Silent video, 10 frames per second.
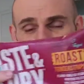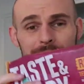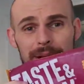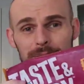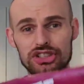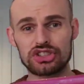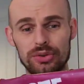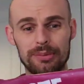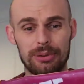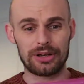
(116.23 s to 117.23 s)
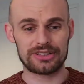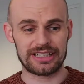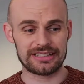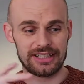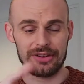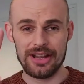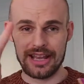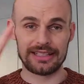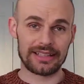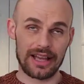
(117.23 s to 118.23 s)
They're made with soy protein, so it
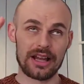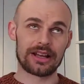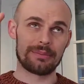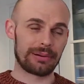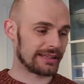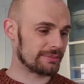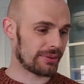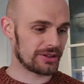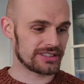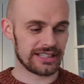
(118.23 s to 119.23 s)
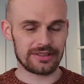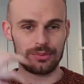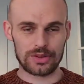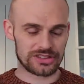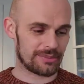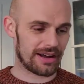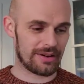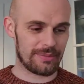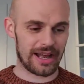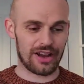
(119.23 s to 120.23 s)
is a complete protein. Watch some
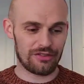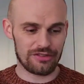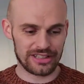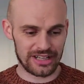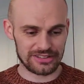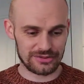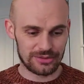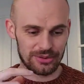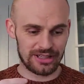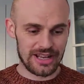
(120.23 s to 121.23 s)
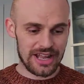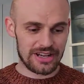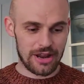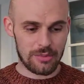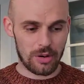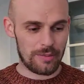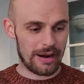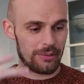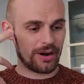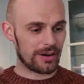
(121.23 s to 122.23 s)
of my other videos if you want to know more
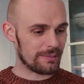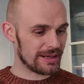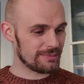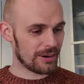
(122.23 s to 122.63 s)
about what a complete